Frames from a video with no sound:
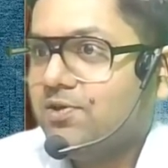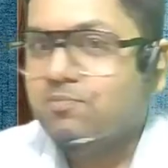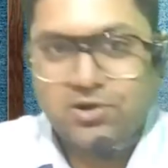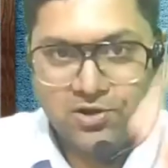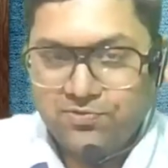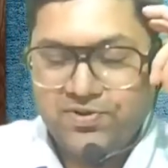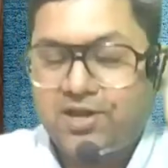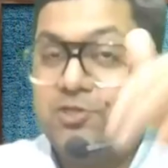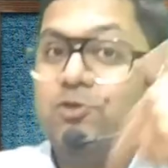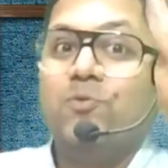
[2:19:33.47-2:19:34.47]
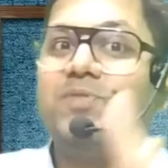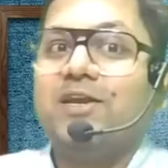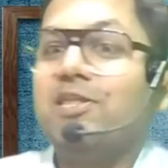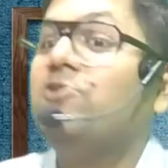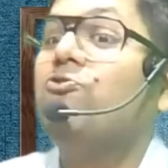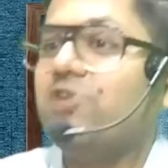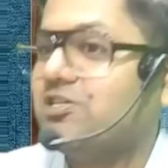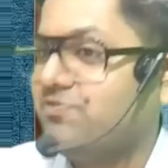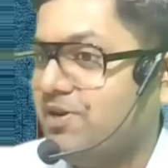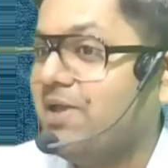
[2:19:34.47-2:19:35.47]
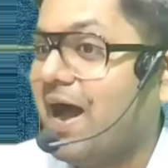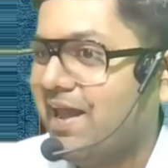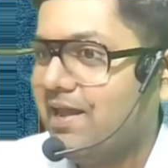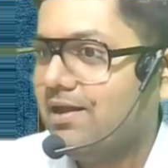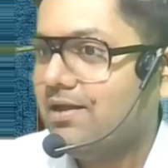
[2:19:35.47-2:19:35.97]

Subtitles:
Because we assume that the usage will be high.